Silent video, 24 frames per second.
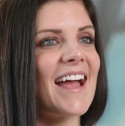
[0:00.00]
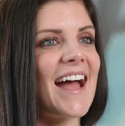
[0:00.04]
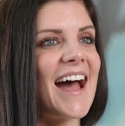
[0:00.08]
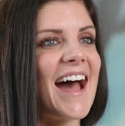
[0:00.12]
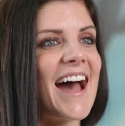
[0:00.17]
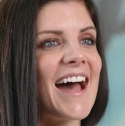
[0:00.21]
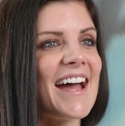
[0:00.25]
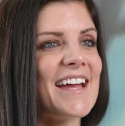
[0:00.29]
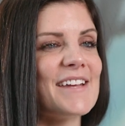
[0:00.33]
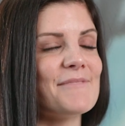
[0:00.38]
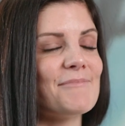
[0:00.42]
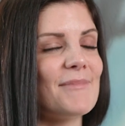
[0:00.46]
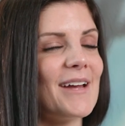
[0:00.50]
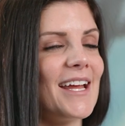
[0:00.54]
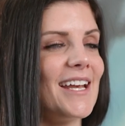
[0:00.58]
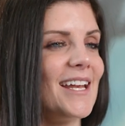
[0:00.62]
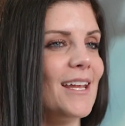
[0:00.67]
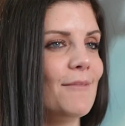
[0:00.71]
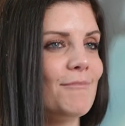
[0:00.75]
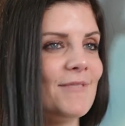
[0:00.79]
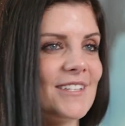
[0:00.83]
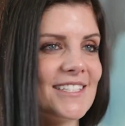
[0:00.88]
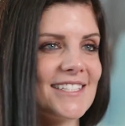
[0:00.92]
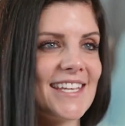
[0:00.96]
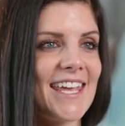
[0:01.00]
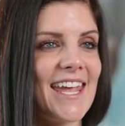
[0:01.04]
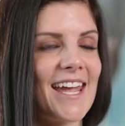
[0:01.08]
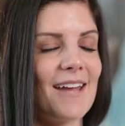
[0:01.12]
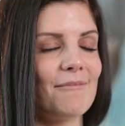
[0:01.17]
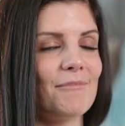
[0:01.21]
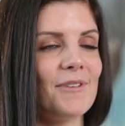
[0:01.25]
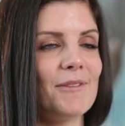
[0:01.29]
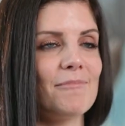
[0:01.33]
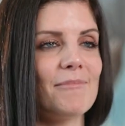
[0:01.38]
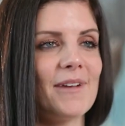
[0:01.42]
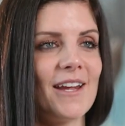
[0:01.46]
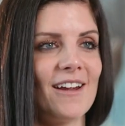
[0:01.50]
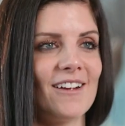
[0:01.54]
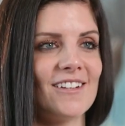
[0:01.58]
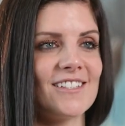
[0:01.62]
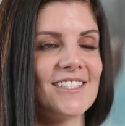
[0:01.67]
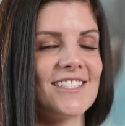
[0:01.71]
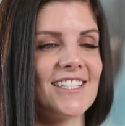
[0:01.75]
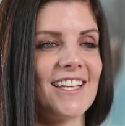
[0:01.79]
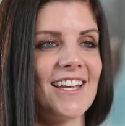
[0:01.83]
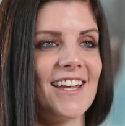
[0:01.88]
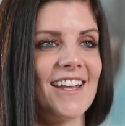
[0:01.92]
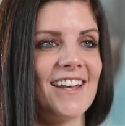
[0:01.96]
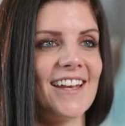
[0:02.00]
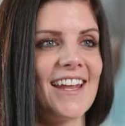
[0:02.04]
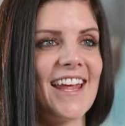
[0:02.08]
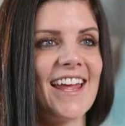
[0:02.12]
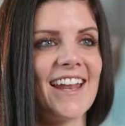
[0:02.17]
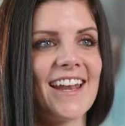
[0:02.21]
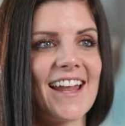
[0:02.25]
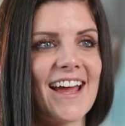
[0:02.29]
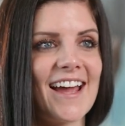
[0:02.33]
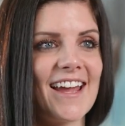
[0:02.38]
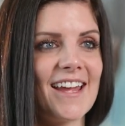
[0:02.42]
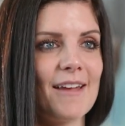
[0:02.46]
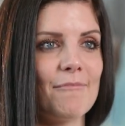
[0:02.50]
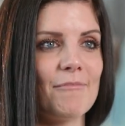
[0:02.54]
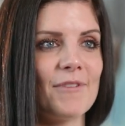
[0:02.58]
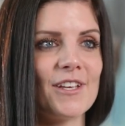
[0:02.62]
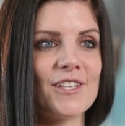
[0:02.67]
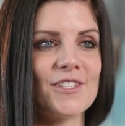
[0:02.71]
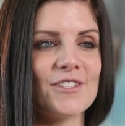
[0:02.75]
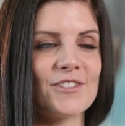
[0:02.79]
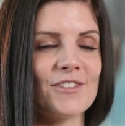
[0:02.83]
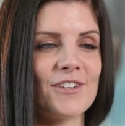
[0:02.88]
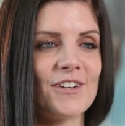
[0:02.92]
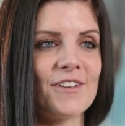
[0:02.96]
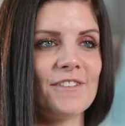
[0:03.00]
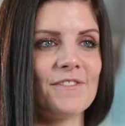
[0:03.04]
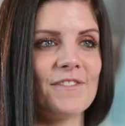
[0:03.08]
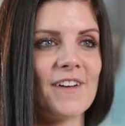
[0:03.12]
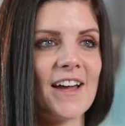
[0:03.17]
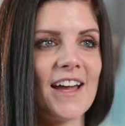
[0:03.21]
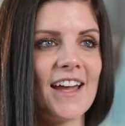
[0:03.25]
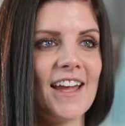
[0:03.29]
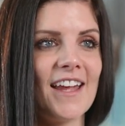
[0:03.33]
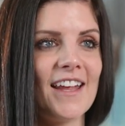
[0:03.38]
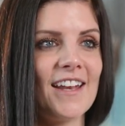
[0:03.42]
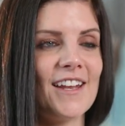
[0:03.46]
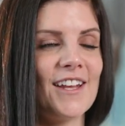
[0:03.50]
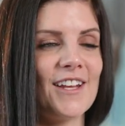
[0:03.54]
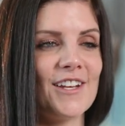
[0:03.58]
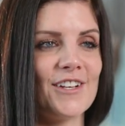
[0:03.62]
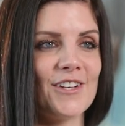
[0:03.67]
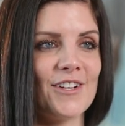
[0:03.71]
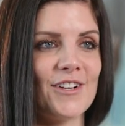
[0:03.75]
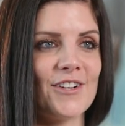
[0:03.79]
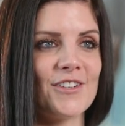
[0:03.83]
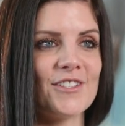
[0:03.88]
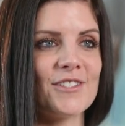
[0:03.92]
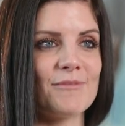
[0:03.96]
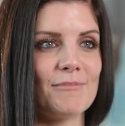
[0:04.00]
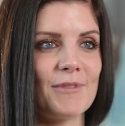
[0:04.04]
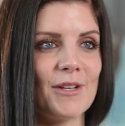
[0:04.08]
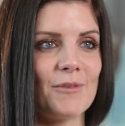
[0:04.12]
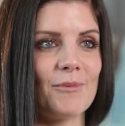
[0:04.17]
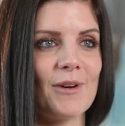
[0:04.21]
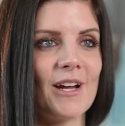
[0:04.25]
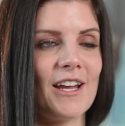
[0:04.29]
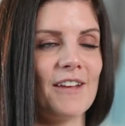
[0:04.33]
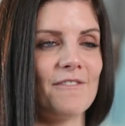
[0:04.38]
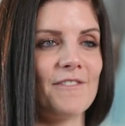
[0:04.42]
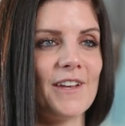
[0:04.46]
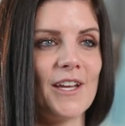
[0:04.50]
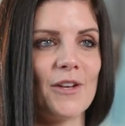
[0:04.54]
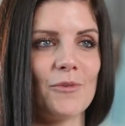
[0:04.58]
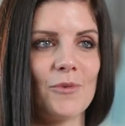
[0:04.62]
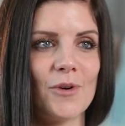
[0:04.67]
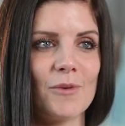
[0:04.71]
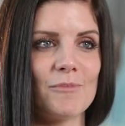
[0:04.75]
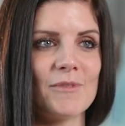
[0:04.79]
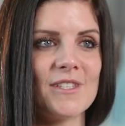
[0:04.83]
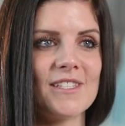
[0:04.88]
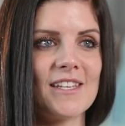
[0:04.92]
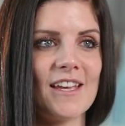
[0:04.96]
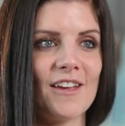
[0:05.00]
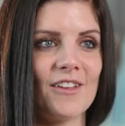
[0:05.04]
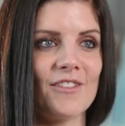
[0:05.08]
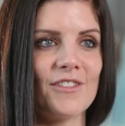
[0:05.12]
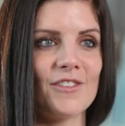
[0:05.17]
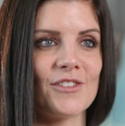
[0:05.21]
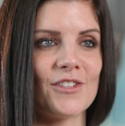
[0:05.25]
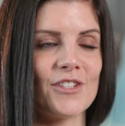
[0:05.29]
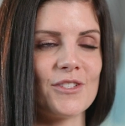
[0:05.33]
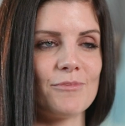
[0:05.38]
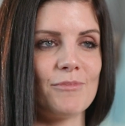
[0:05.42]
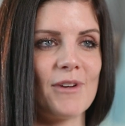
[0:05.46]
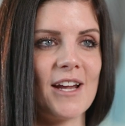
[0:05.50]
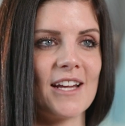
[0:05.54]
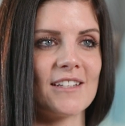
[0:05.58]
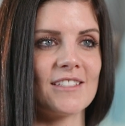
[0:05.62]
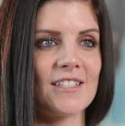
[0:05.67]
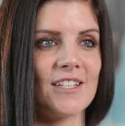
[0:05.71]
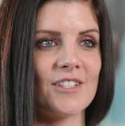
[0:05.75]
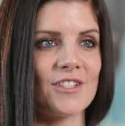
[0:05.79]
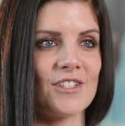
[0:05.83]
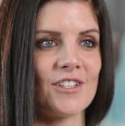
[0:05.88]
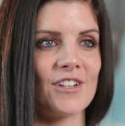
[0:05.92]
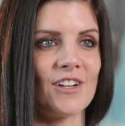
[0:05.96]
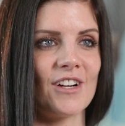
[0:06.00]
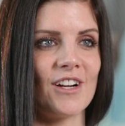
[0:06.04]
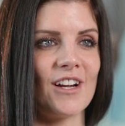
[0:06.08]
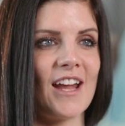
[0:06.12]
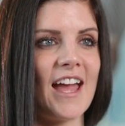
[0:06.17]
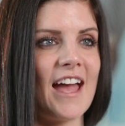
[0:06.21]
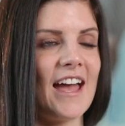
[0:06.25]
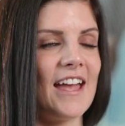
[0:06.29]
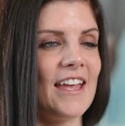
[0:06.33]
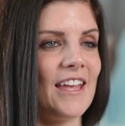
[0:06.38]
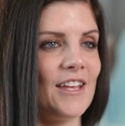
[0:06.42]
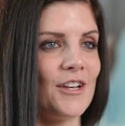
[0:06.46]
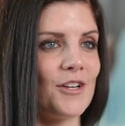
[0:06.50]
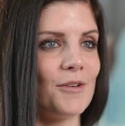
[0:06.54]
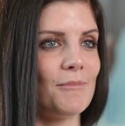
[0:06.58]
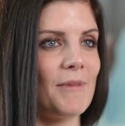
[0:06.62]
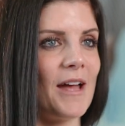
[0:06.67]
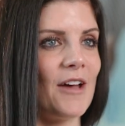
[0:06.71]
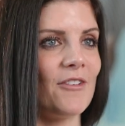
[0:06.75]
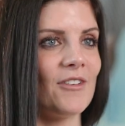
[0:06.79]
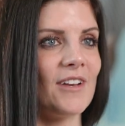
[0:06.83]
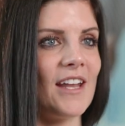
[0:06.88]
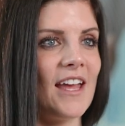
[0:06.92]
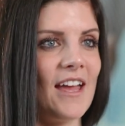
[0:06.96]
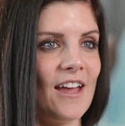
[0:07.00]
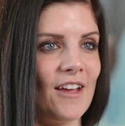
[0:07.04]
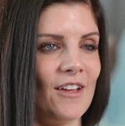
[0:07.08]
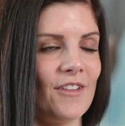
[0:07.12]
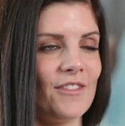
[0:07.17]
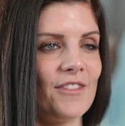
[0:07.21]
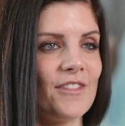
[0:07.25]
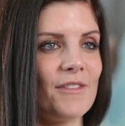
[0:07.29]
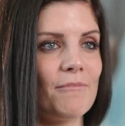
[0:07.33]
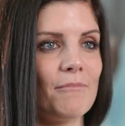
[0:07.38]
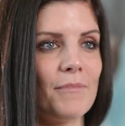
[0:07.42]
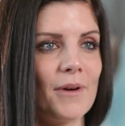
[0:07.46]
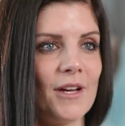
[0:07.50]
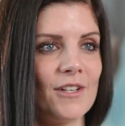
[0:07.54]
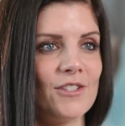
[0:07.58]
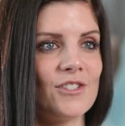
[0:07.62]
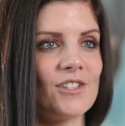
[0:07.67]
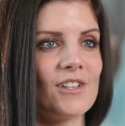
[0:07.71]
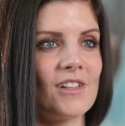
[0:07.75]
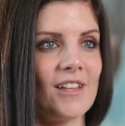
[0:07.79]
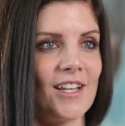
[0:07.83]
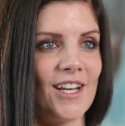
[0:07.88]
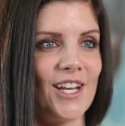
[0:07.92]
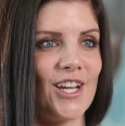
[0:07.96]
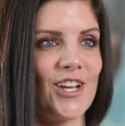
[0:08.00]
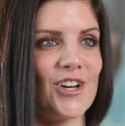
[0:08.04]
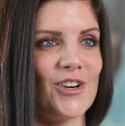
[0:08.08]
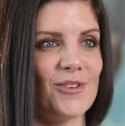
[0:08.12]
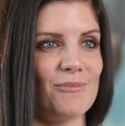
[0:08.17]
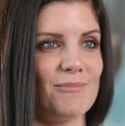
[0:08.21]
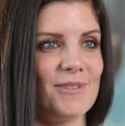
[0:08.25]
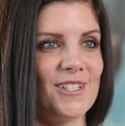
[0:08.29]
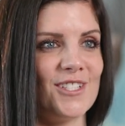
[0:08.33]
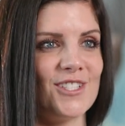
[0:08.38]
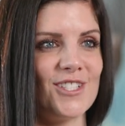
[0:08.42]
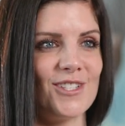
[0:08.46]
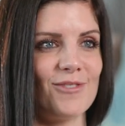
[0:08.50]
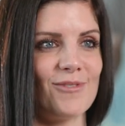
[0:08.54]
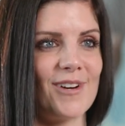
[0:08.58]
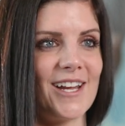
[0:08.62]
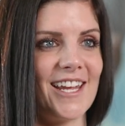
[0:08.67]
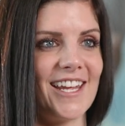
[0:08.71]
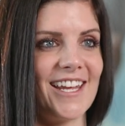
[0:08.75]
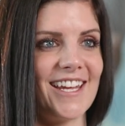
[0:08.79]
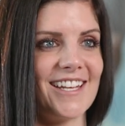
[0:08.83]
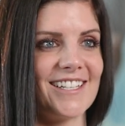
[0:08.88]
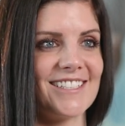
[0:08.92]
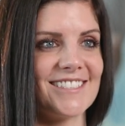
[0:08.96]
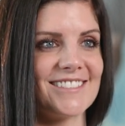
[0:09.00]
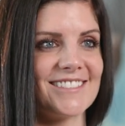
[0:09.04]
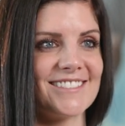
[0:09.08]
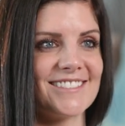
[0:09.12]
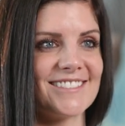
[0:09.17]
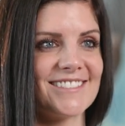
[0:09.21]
Hi, my name is Cammie Bearnson, and I am a certified nurse midwife and women's health nurse practitioner at Intermountain Health Budge Clinic OBGYN.